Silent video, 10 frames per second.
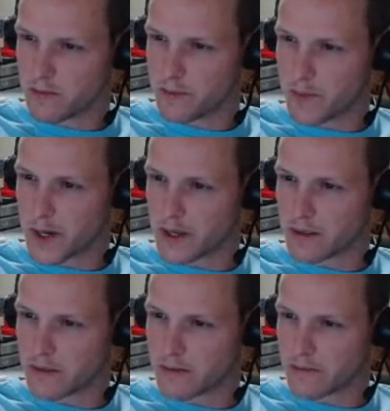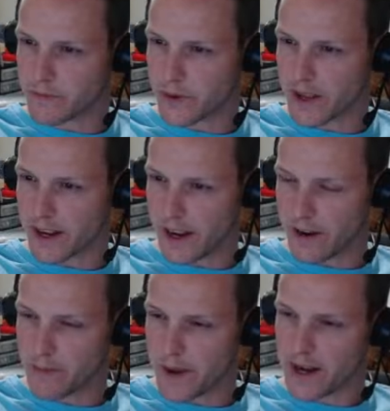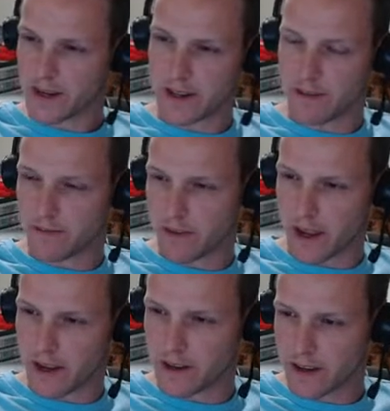but for like aerobatic type flight,